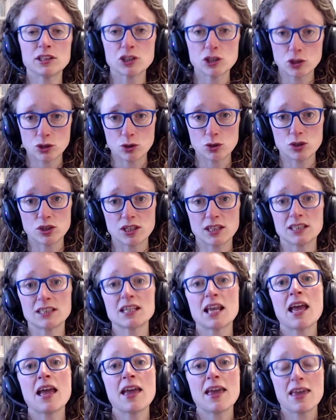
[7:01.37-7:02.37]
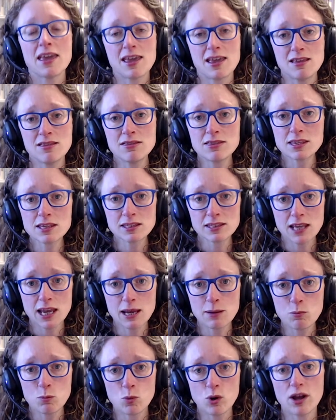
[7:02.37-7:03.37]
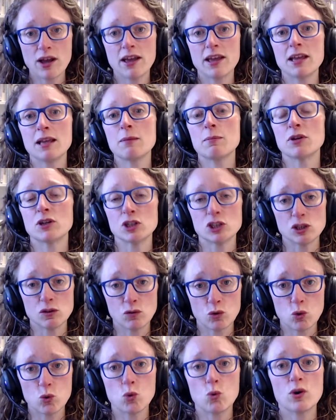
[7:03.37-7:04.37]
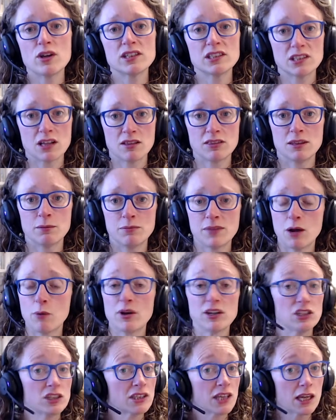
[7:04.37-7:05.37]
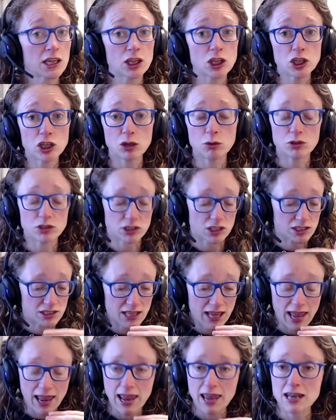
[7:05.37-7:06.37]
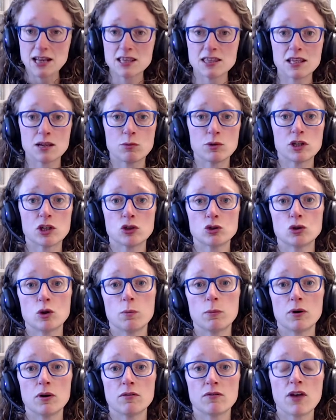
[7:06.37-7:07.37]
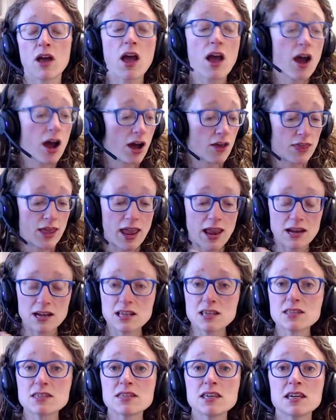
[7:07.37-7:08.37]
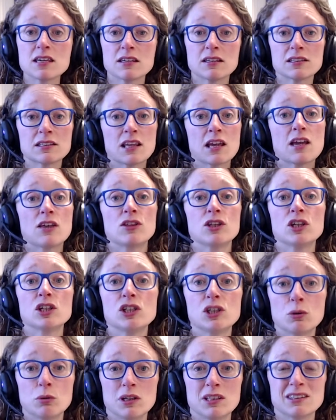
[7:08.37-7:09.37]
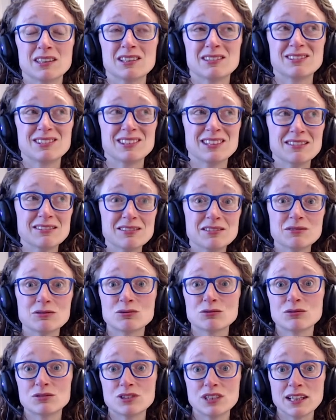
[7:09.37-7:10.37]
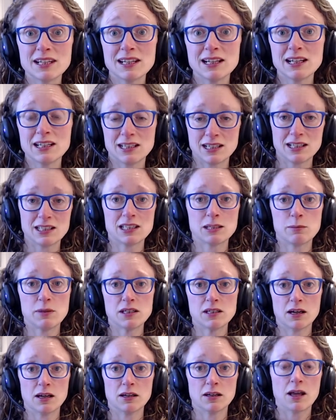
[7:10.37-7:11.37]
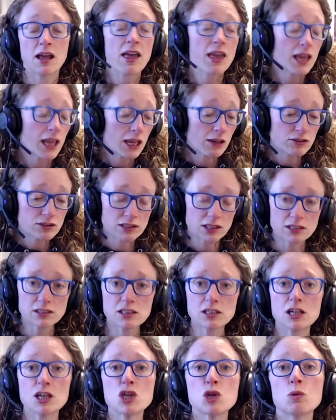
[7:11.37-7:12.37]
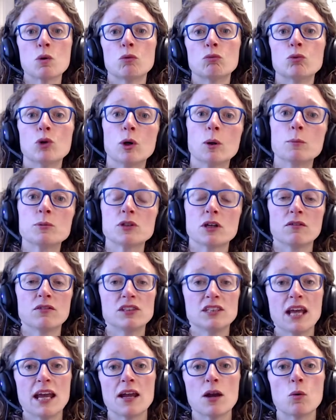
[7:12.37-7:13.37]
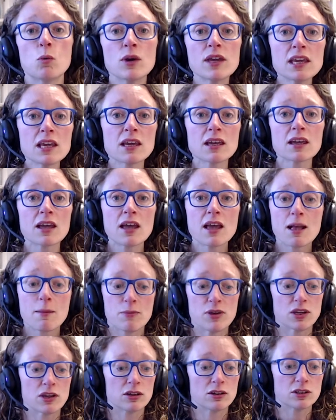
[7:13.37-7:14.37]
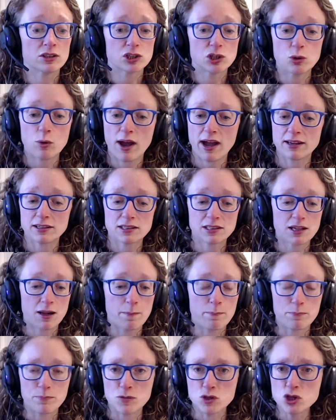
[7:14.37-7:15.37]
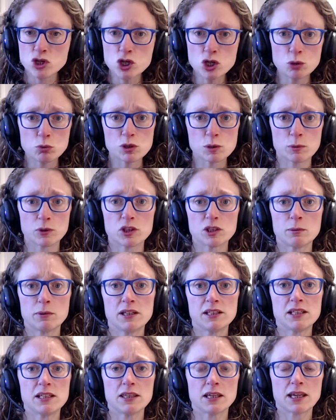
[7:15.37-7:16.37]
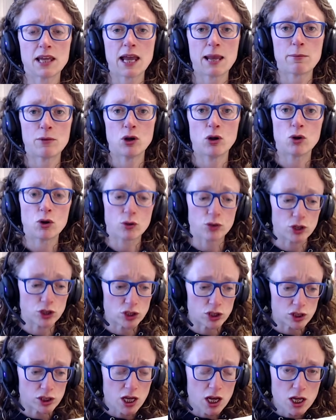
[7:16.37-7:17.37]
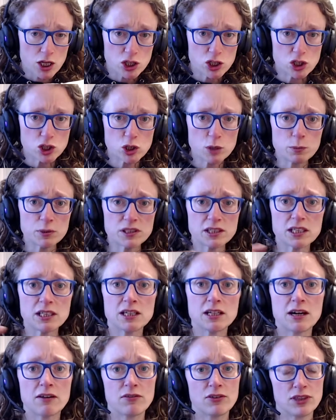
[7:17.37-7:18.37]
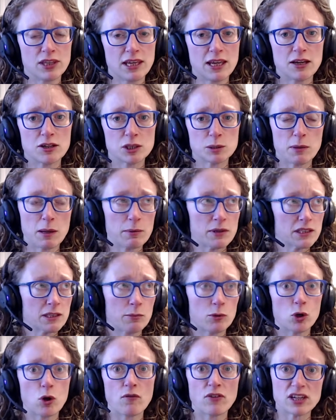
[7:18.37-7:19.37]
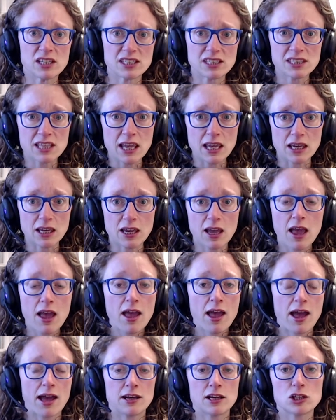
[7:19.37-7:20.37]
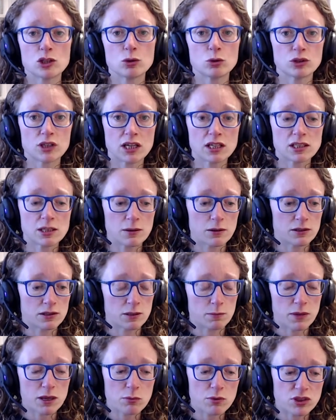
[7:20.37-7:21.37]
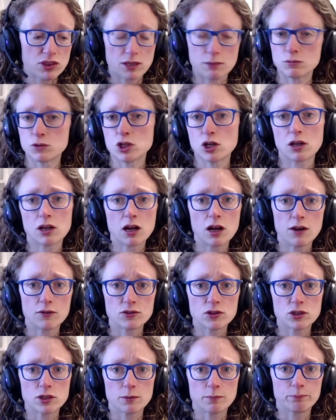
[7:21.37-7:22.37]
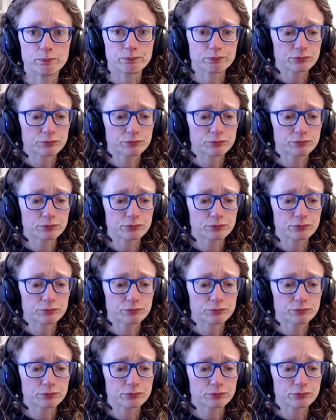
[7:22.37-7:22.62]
to do things in the same way because you've always done them that way, just getting curious. Is there anything we can drop off? Are there any things that you're doing that don't really need to be done? If suddenly you were robbed of a day a week because you had some new responsibility that came along that just superseded everything else, maybe someone got very sick and it's your day to, to be with them, to look after them